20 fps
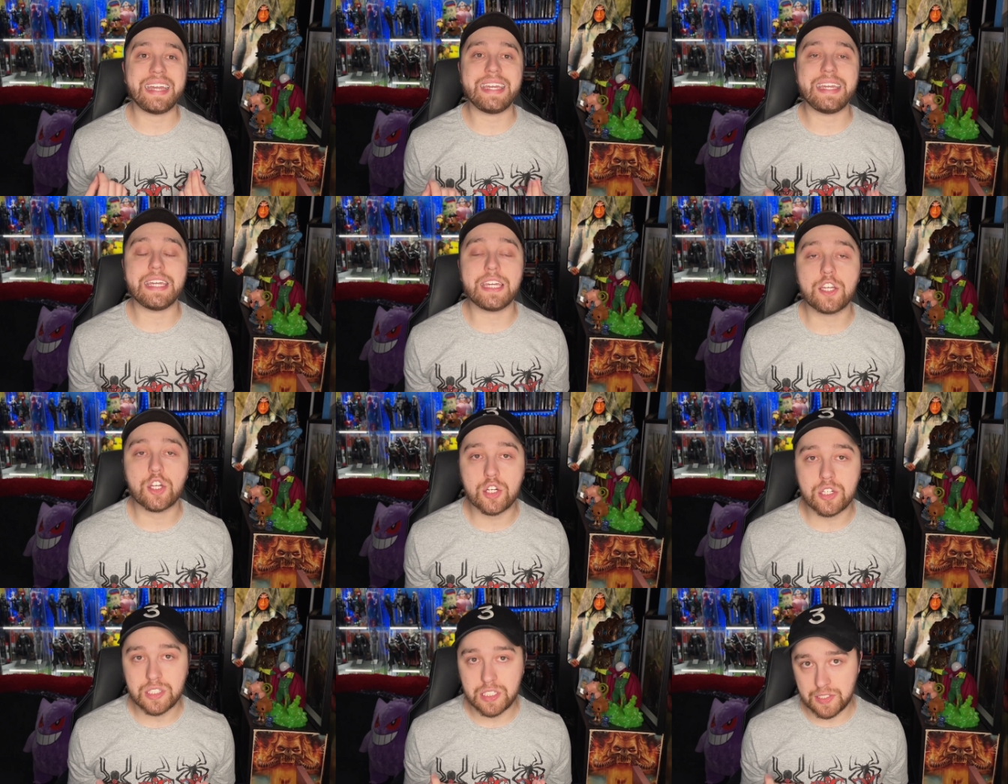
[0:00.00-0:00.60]

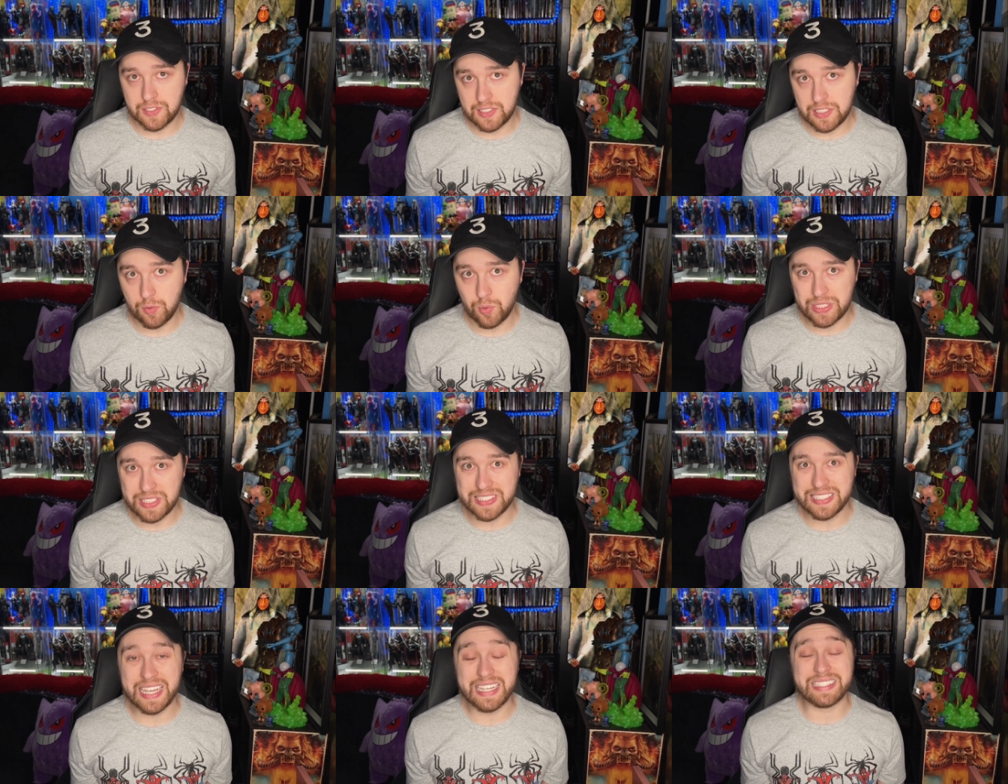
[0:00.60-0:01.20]
eager to see
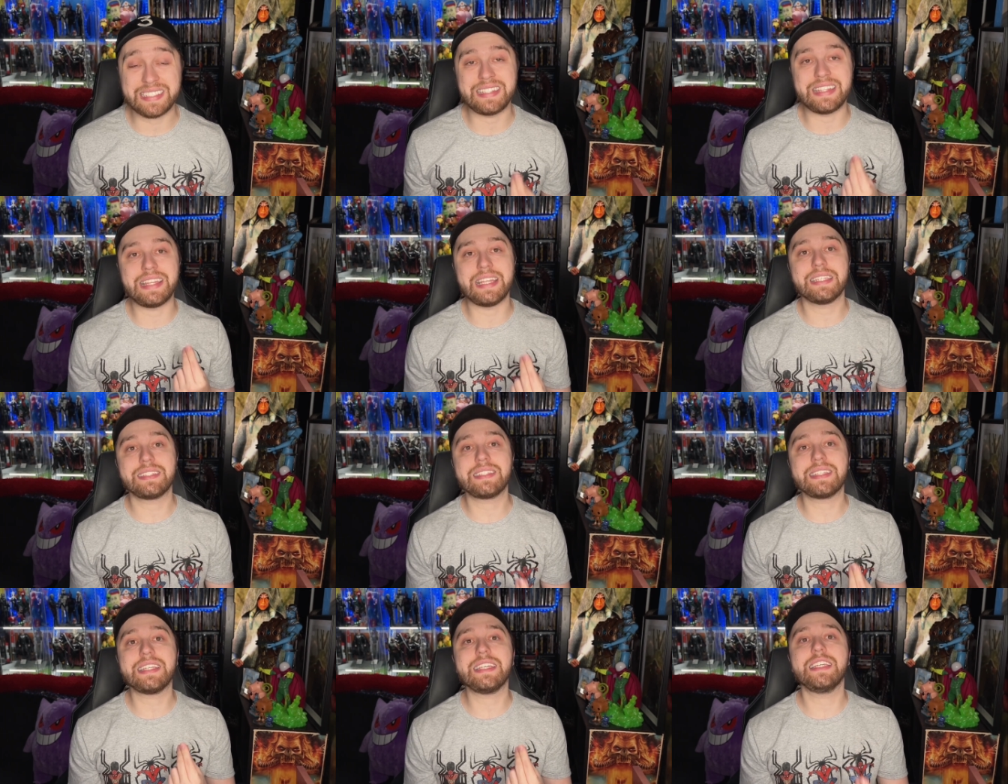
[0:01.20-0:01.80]
what's next.
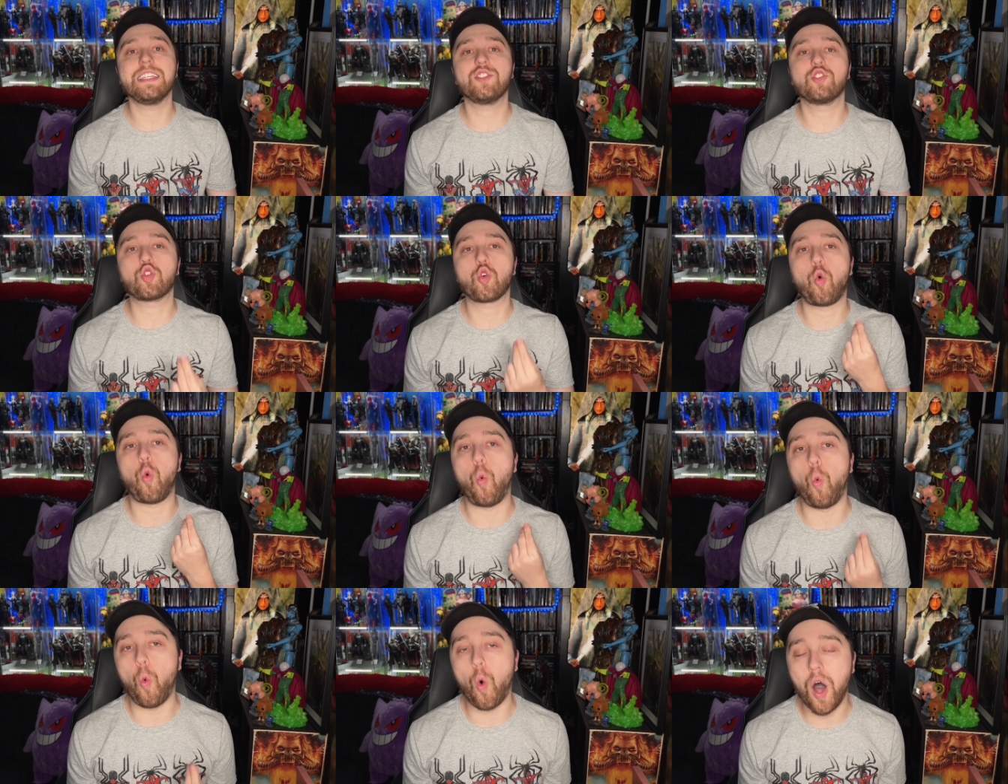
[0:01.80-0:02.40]
This is
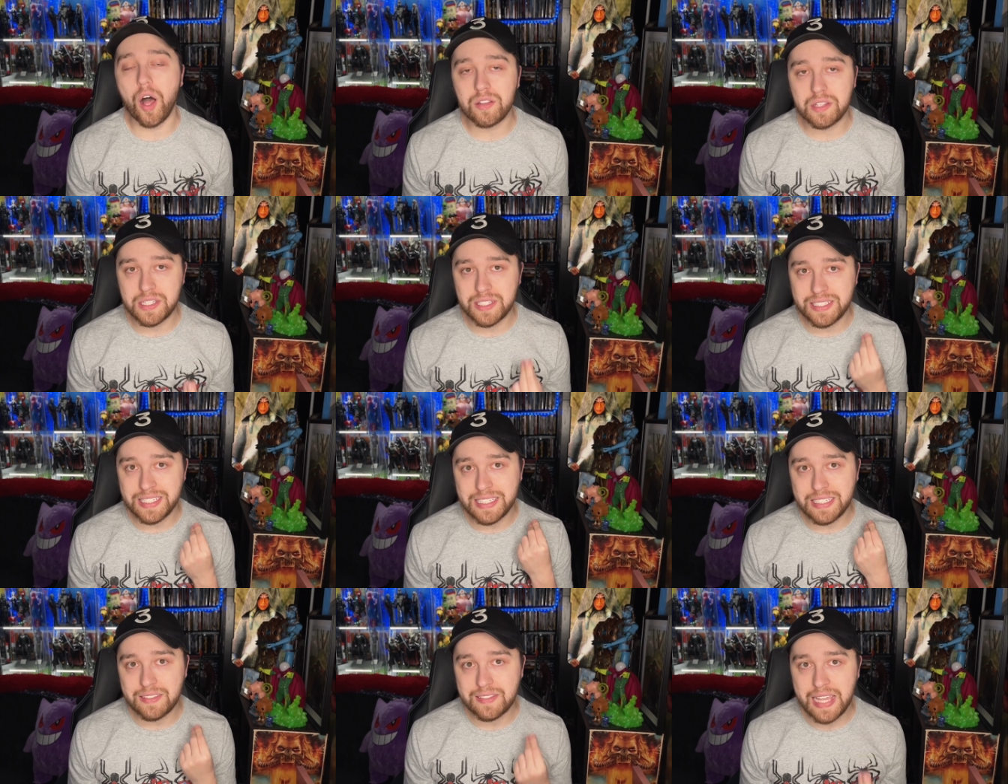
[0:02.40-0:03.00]

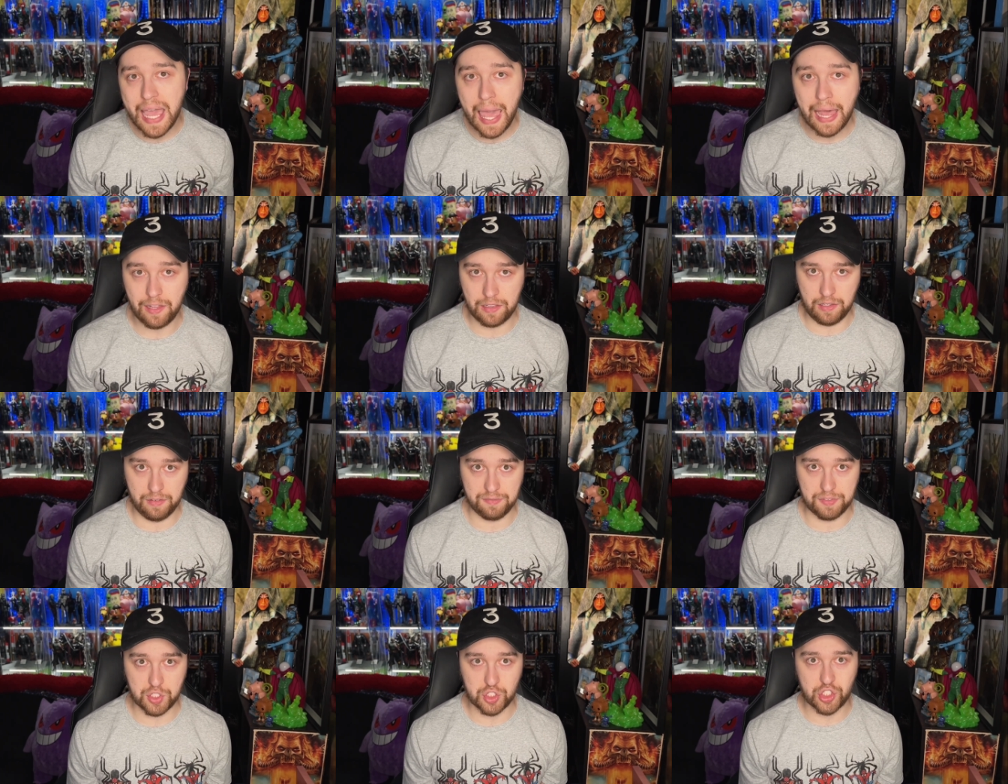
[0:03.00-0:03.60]
quality
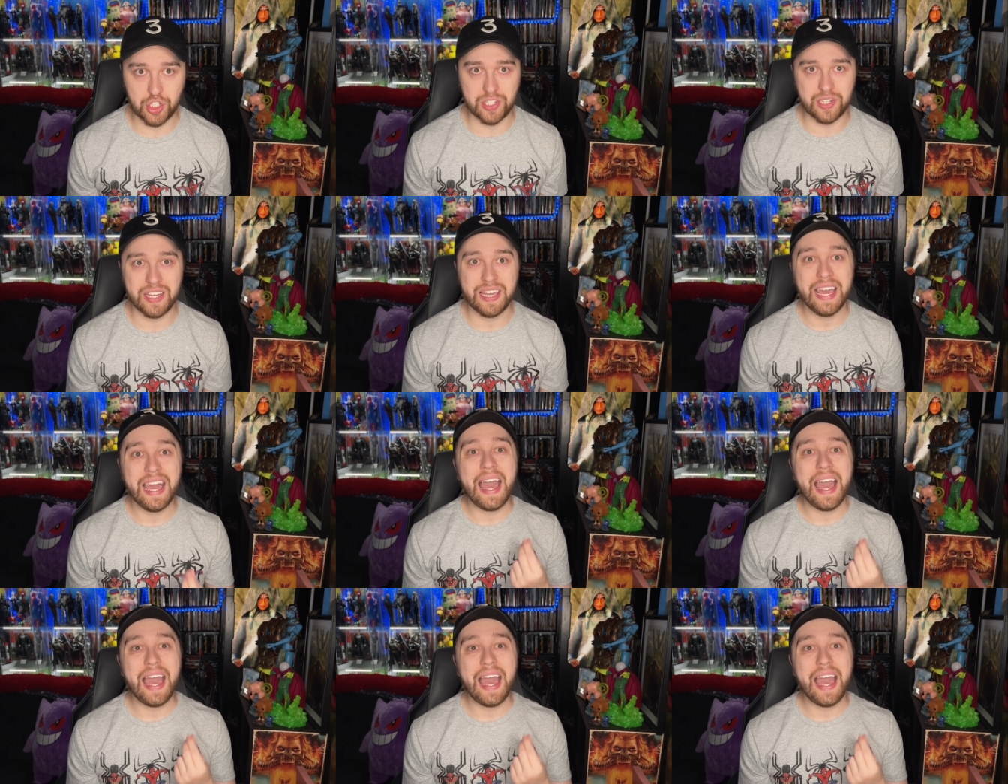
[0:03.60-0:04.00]
television